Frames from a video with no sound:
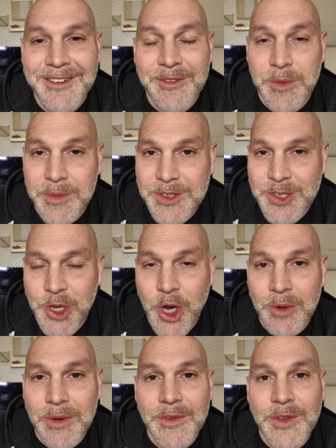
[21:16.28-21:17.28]
from the
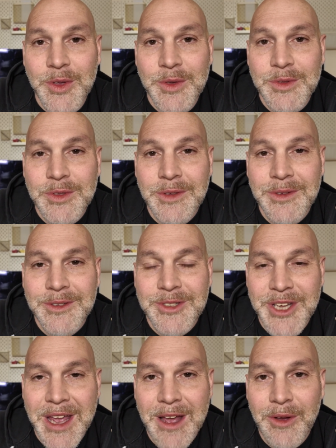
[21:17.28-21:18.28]
Cigar Reviews.
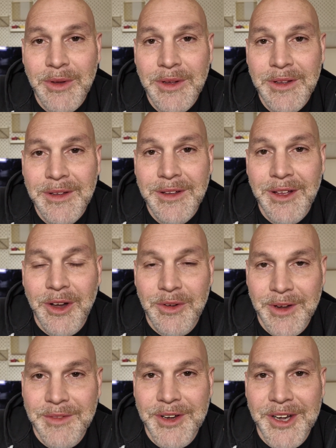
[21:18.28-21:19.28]
Ciao,
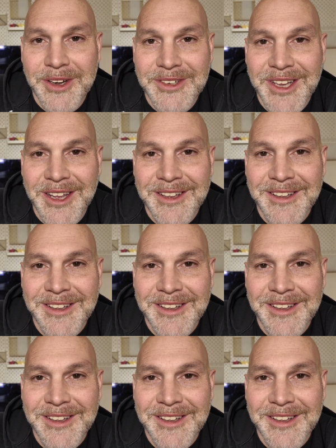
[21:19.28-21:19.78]
arrivederci.